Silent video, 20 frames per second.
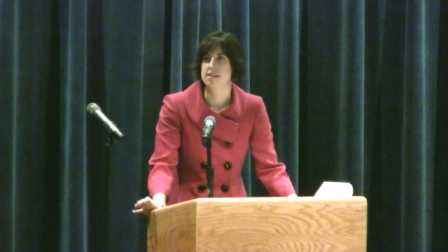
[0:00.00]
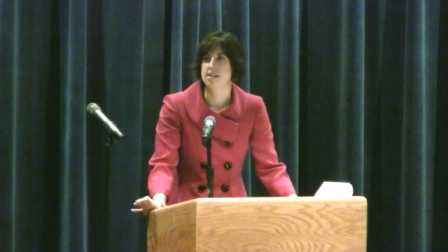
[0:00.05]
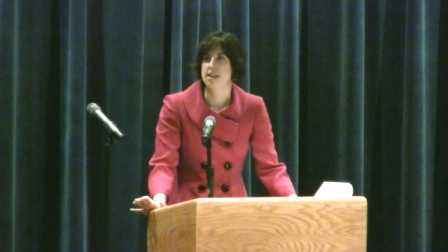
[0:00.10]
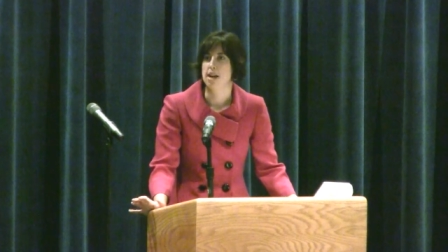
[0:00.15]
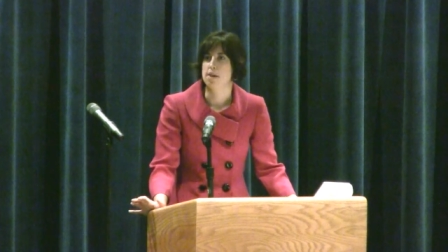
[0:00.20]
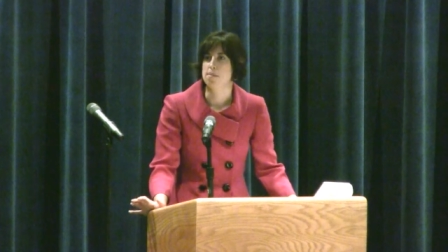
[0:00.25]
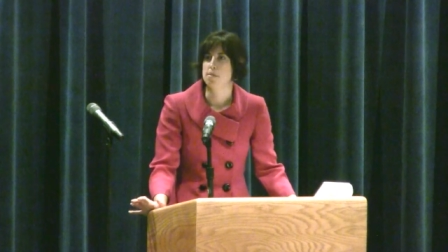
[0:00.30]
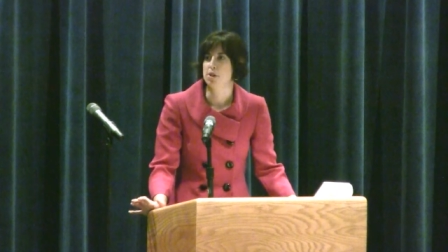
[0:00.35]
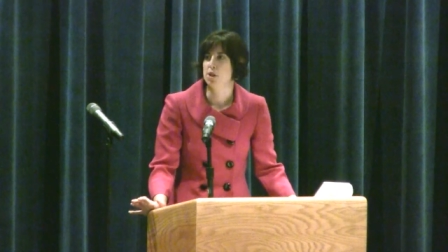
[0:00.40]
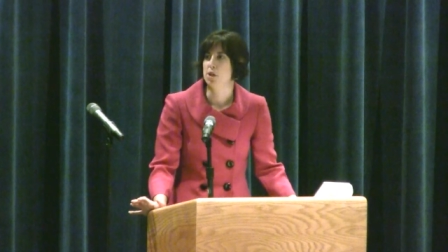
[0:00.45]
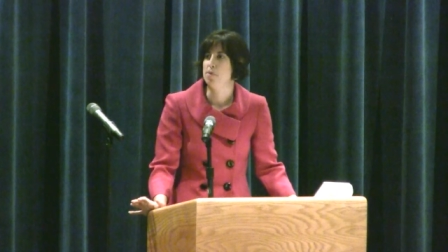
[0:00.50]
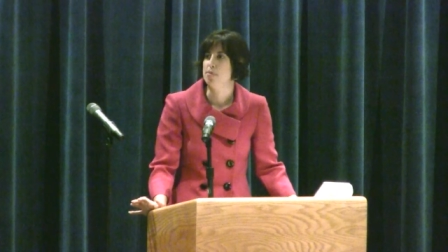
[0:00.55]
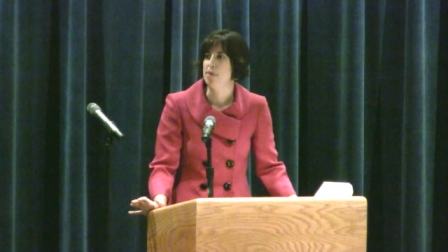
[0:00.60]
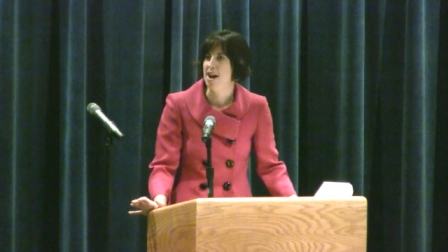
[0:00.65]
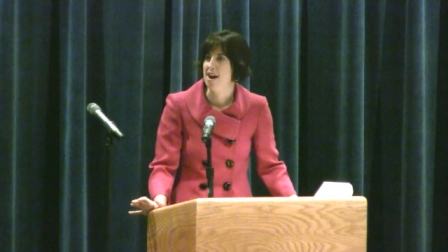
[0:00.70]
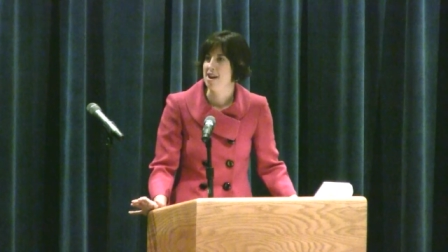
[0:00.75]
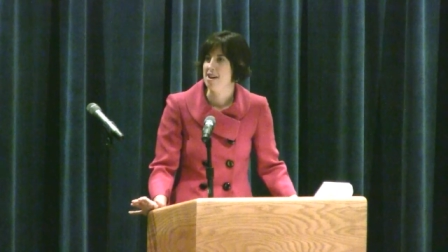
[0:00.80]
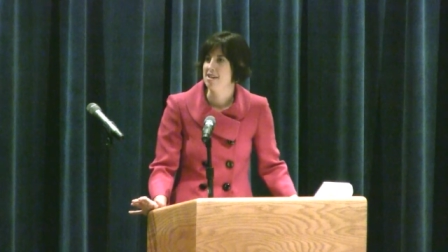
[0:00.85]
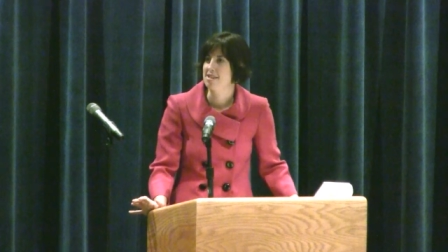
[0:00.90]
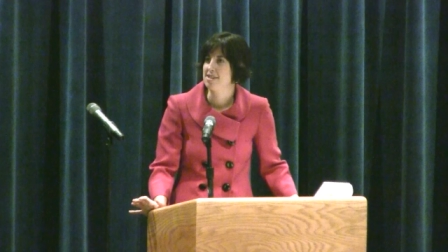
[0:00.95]
I said, I'm a little
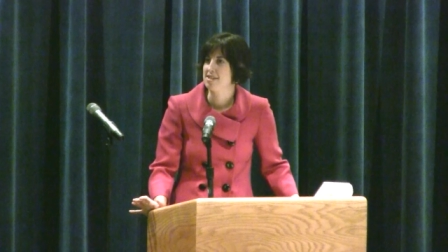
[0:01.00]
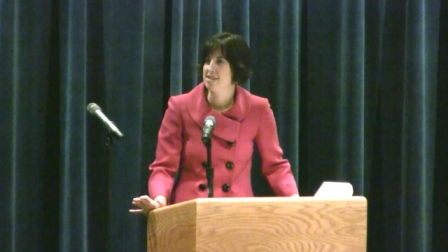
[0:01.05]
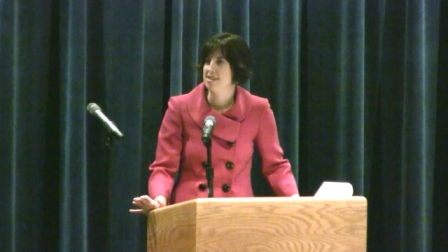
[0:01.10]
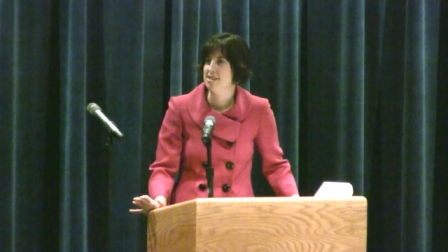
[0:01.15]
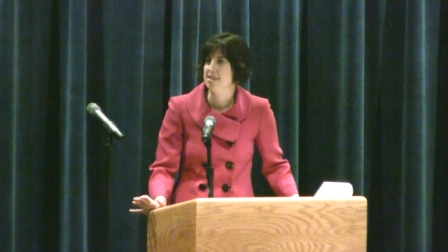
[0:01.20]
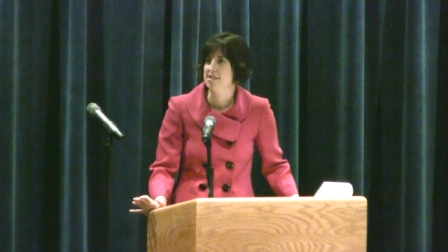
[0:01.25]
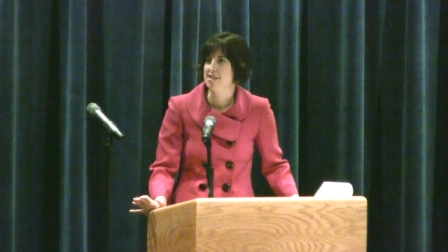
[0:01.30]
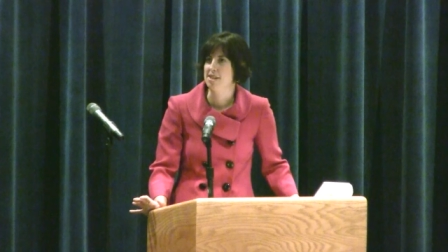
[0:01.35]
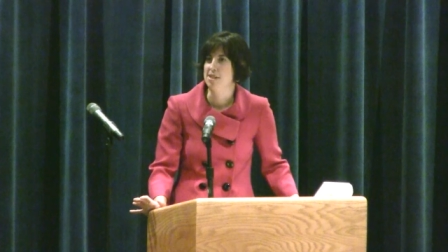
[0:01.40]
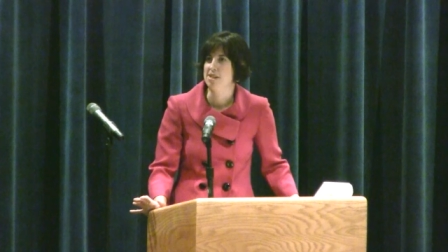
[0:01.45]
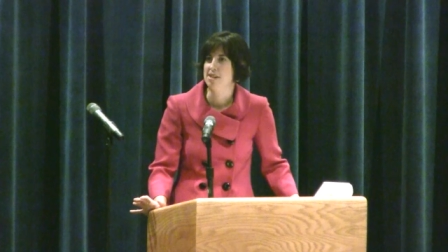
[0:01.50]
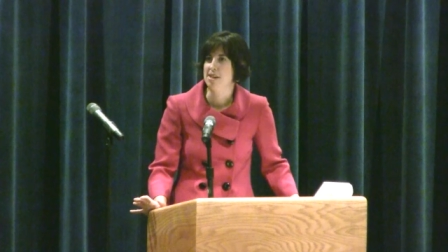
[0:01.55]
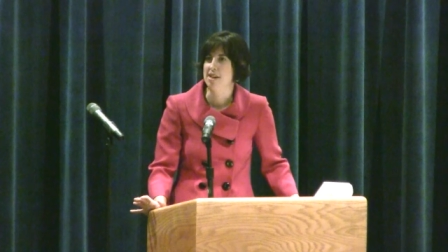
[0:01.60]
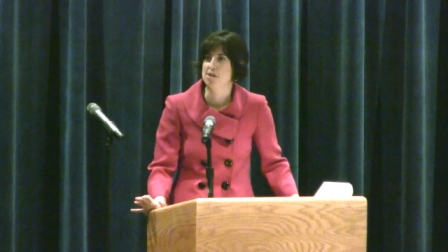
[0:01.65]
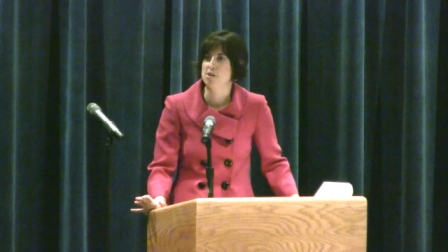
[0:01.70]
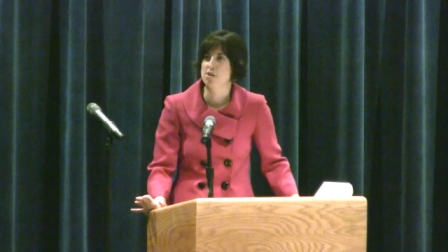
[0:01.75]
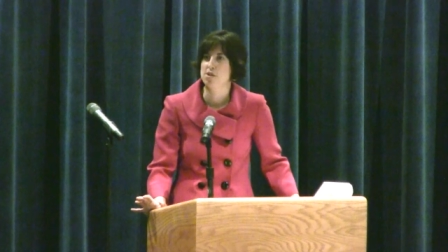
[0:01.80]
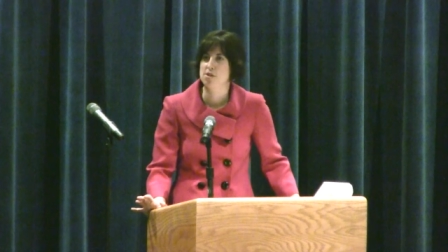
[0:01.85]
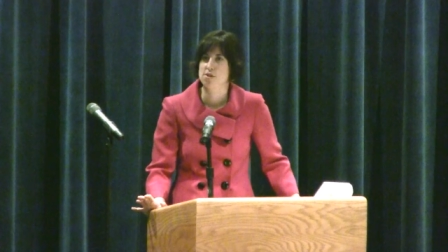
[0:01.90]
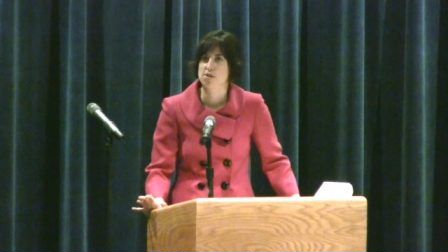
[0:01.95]
biased since I
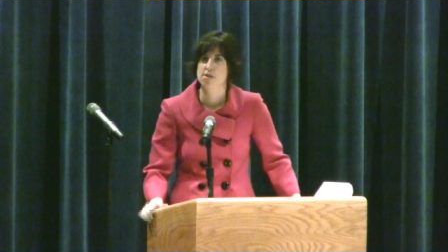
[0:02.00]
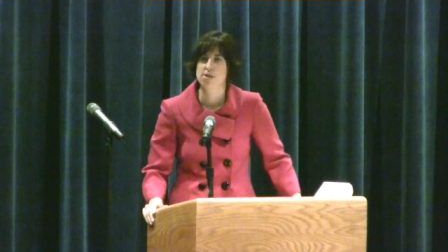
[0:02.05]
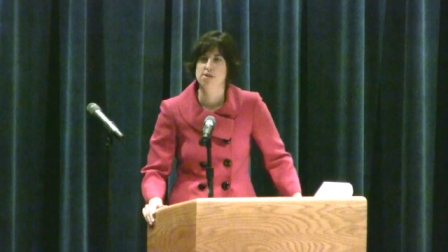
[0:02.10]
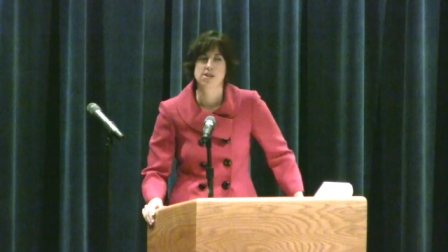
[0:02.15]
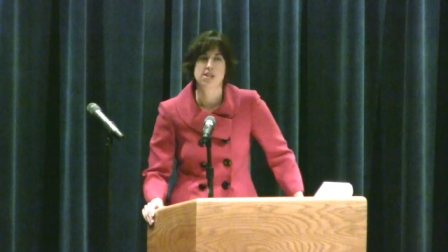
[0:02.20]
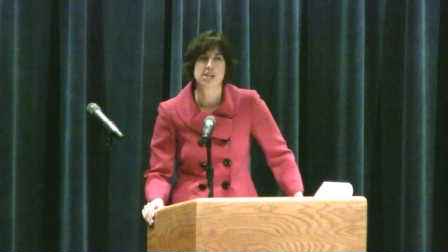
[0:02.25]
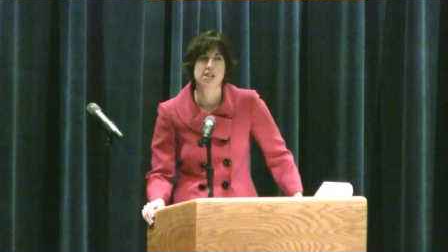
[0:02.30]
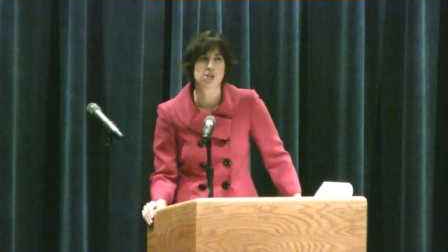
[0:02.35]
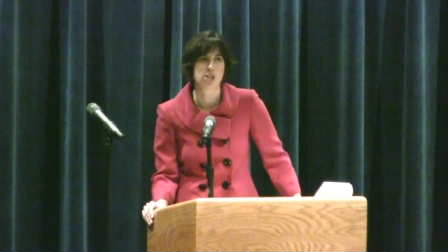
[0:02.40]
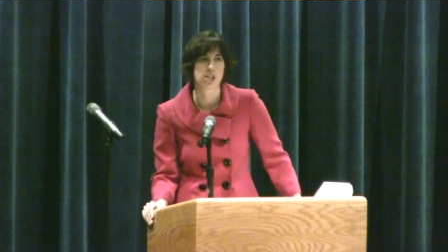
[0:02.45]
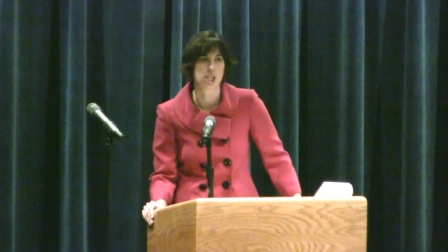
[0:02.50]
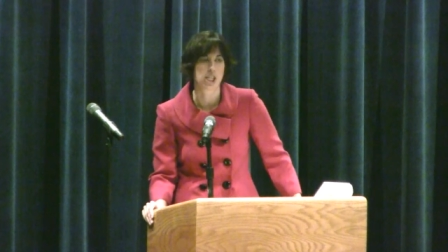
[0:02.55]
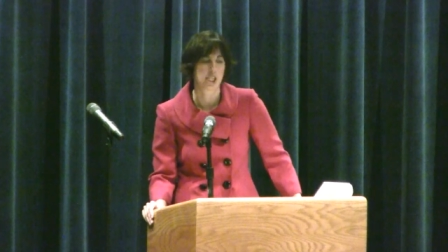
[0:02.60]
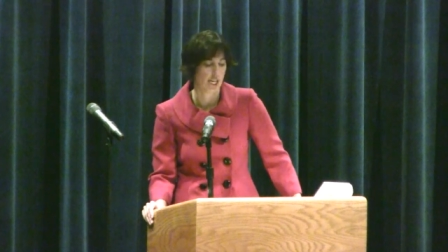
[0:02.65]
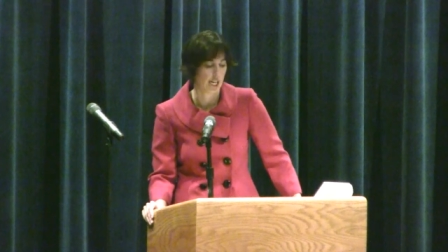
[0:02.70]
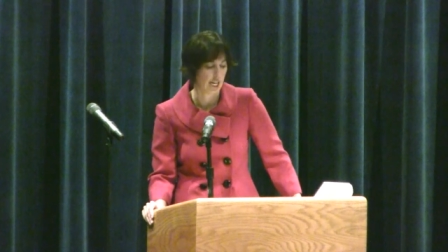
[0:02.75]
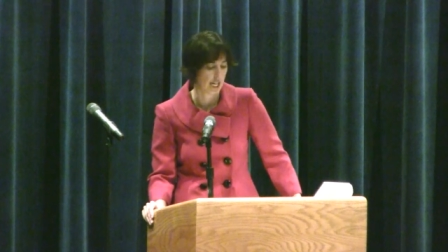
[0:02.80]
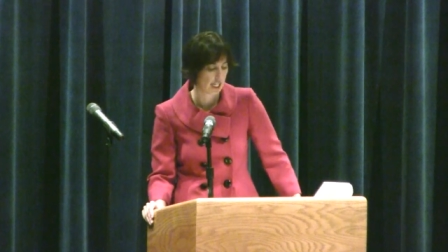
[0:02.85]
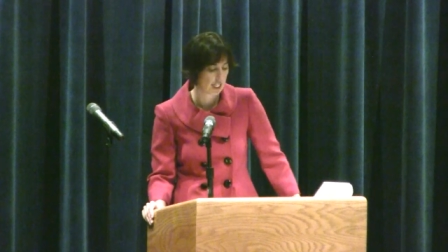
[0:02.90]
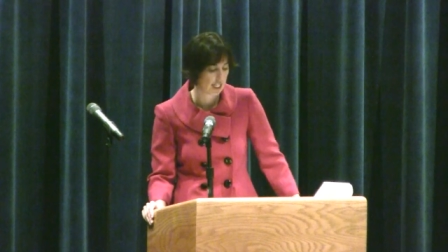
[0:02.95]
teach in a
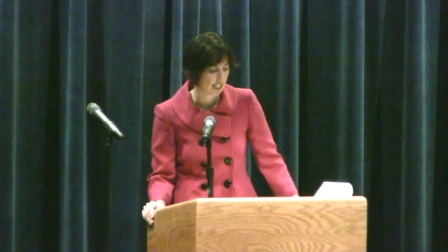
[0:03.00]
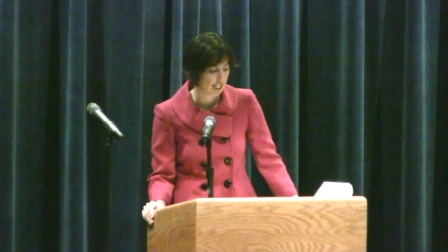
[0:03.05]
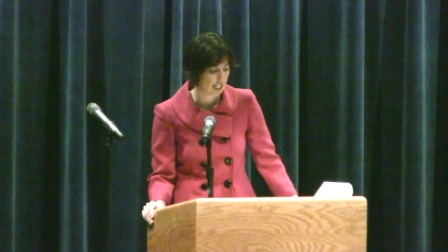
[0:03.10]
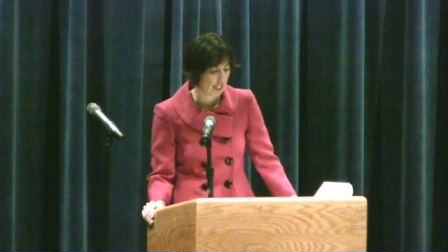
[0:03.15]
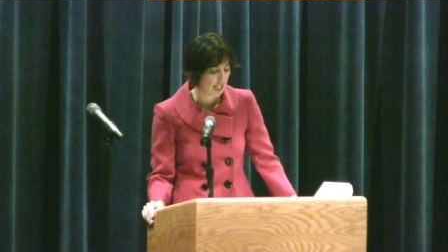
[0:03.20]
clinic,